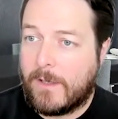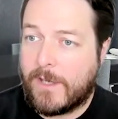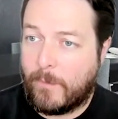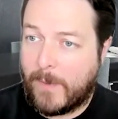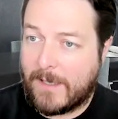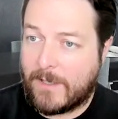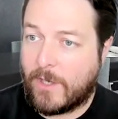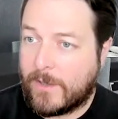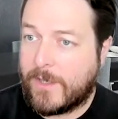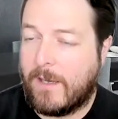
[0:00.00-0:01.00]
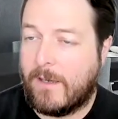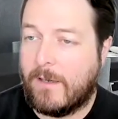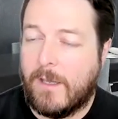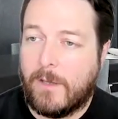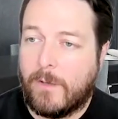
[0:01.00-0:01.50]
self-paced content
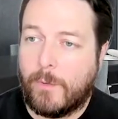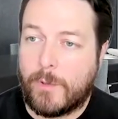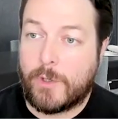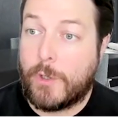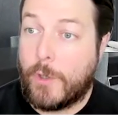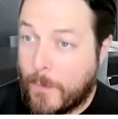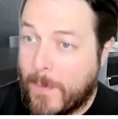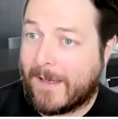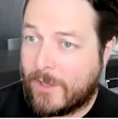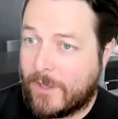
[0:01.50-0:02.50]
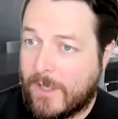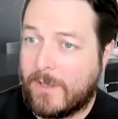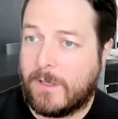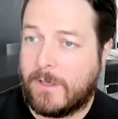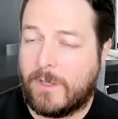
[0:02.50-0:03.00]
through SCORM
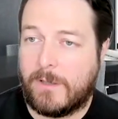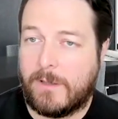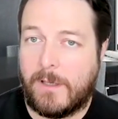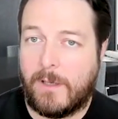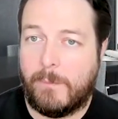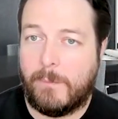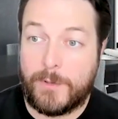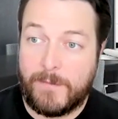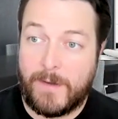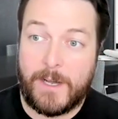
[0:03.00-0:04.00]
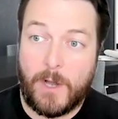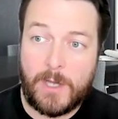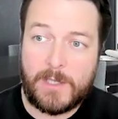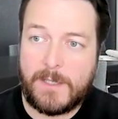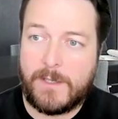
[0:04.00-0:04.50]
packages, which bolt in very
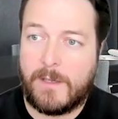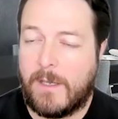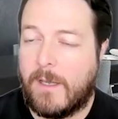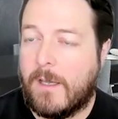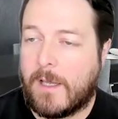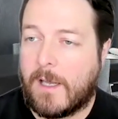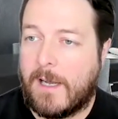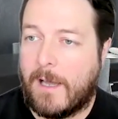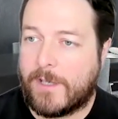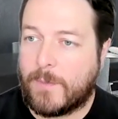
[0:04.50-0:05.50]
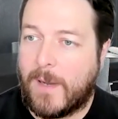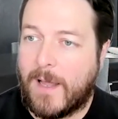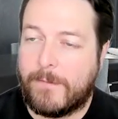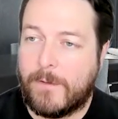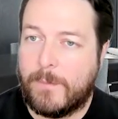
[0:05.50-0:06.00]
nicely to the Cloud Assess
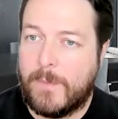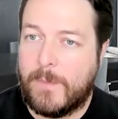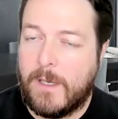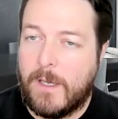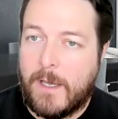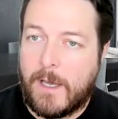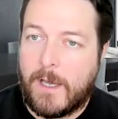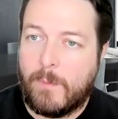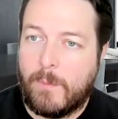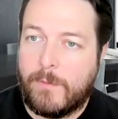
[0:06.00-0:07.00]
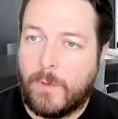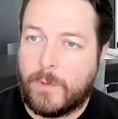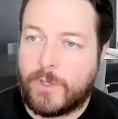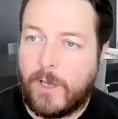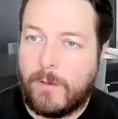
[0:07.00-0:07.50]
platform. We've
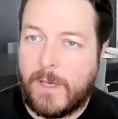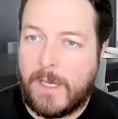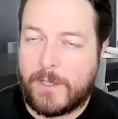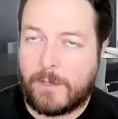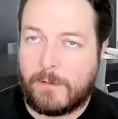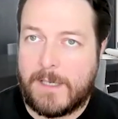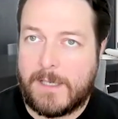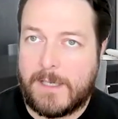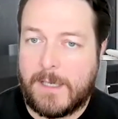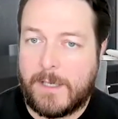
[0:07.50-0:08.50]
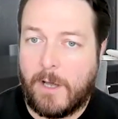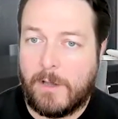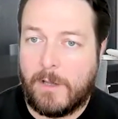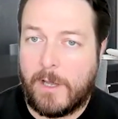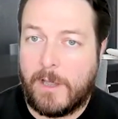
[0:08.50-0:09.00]
also integrated
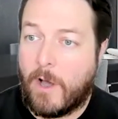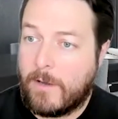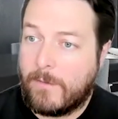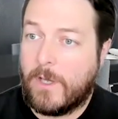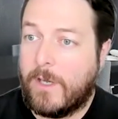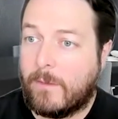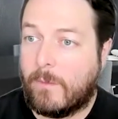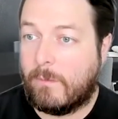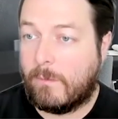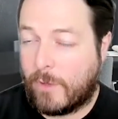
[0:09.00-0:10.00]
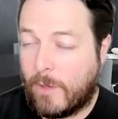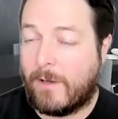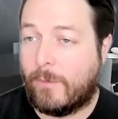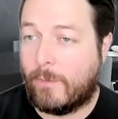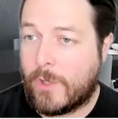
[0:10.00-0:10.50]
online live learning,
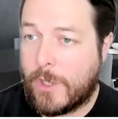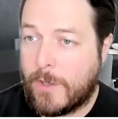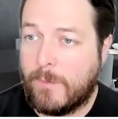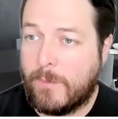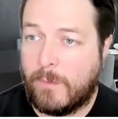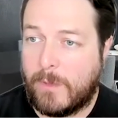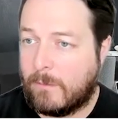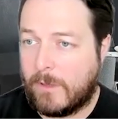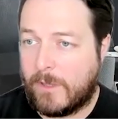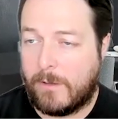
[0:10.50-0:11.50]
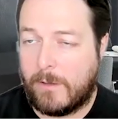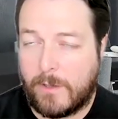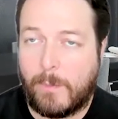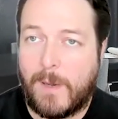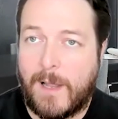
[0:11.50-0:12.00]
primarily through Zoom, but we do
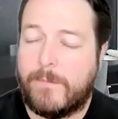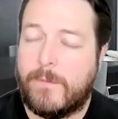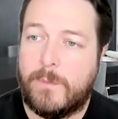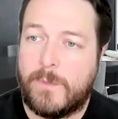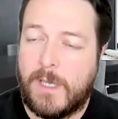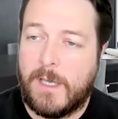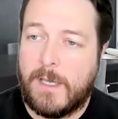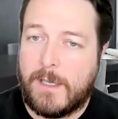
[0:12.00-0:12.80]
use other platforms.